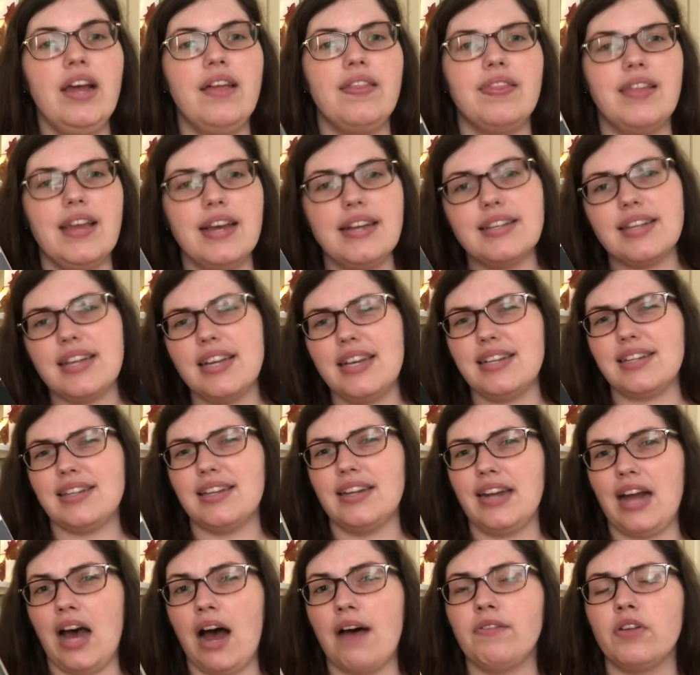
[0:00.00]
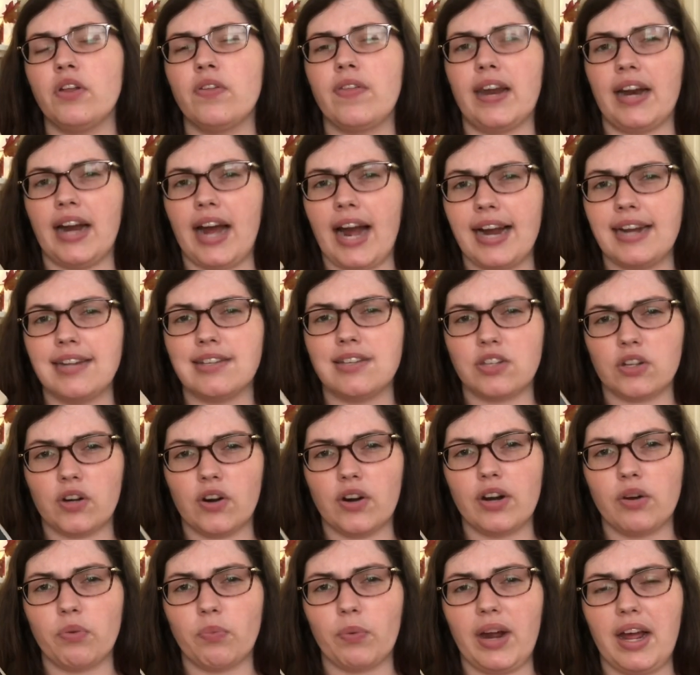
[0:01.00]
This is the novel that I
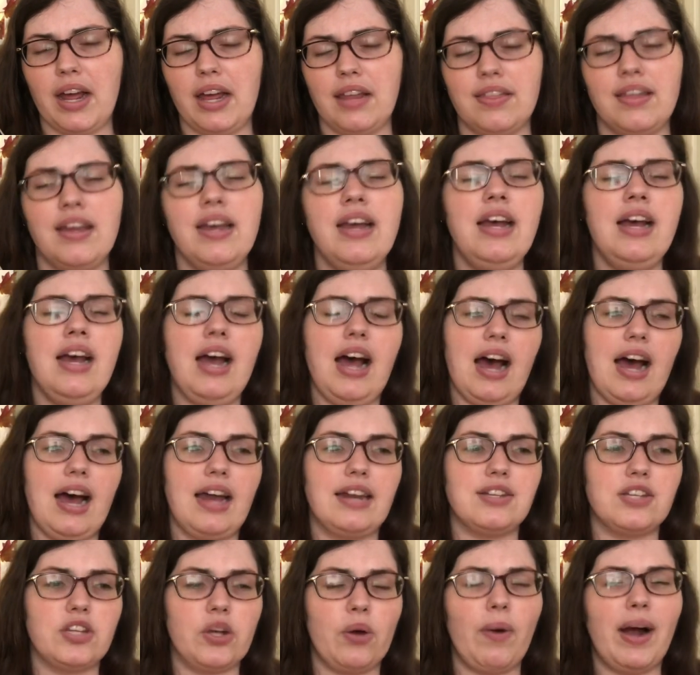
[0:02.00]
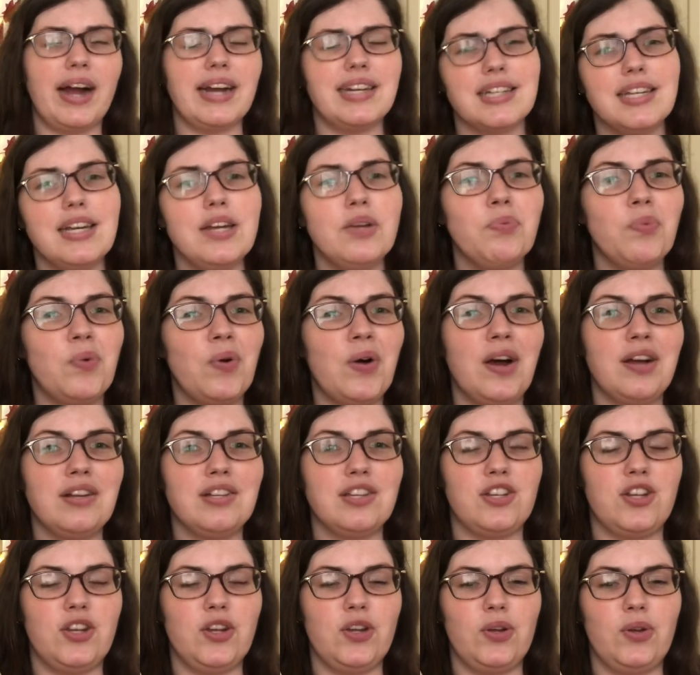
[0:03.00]
started with, and so I did want
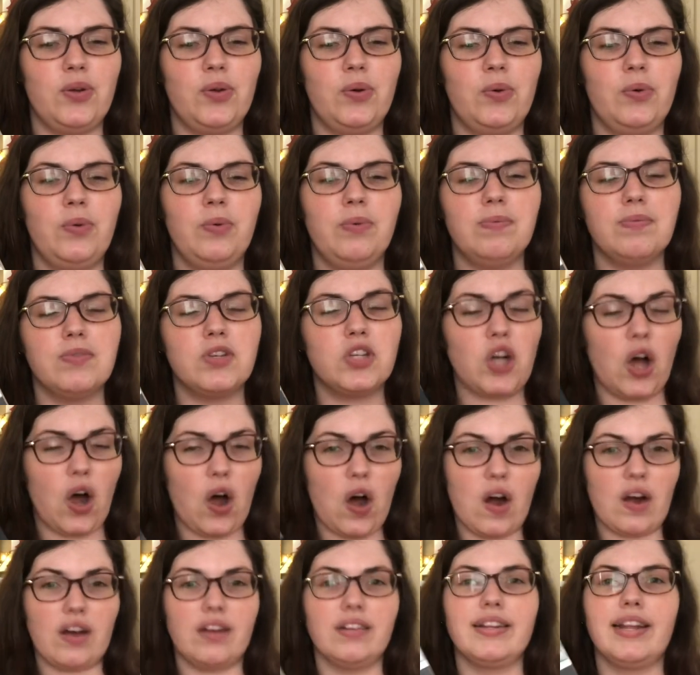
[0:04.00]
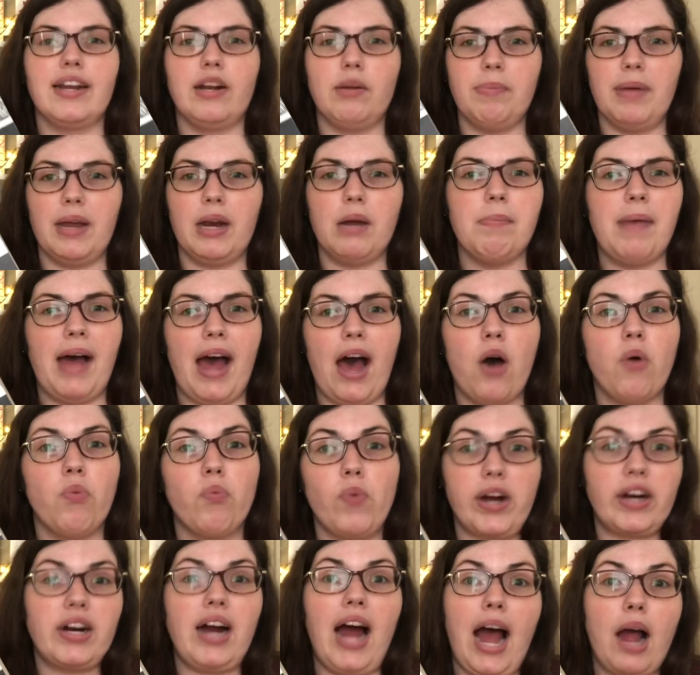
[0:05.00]
to talk a little bit about
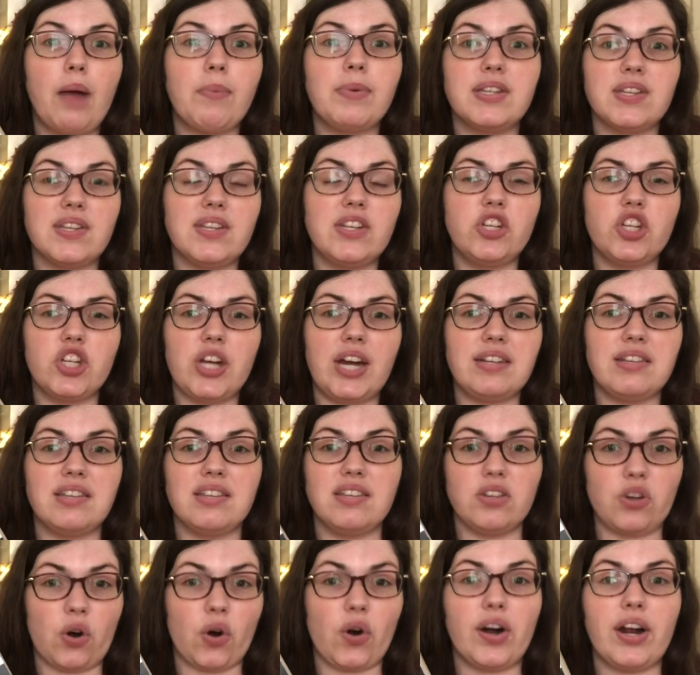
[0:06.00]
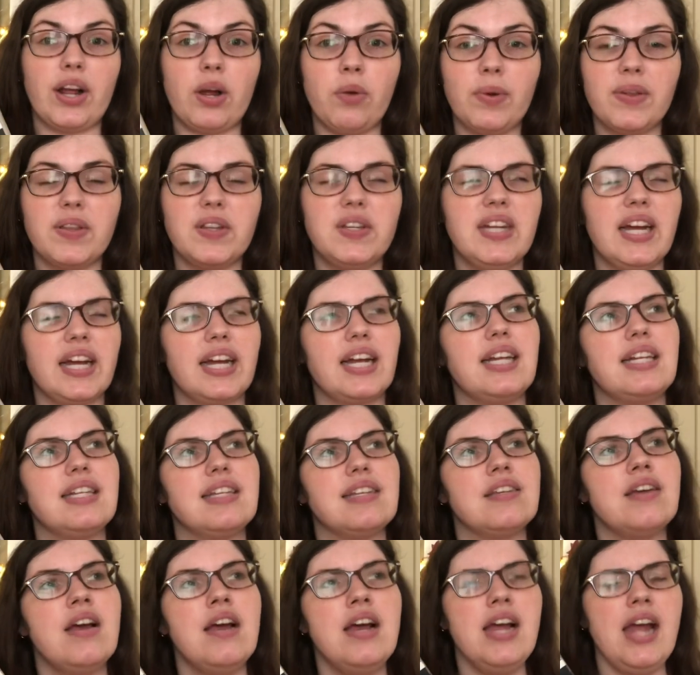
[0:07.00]
where I would suggest starting with
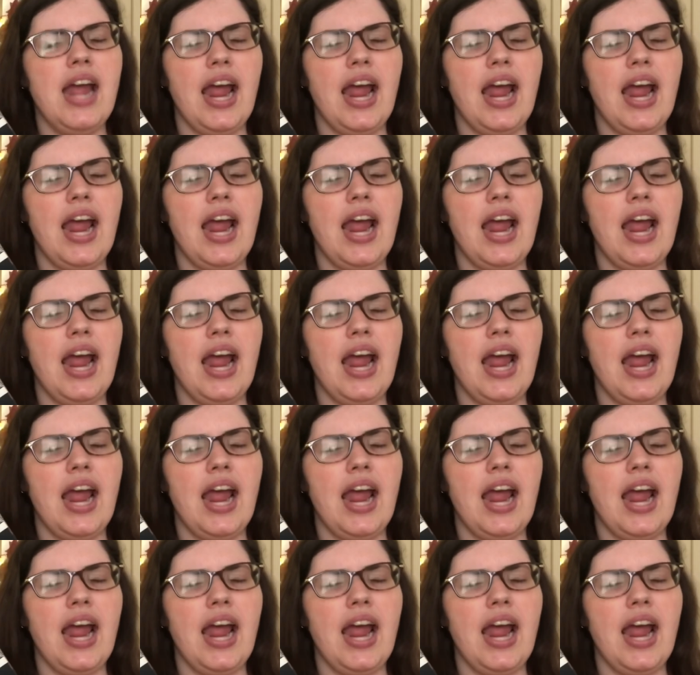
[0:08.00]
Dickens,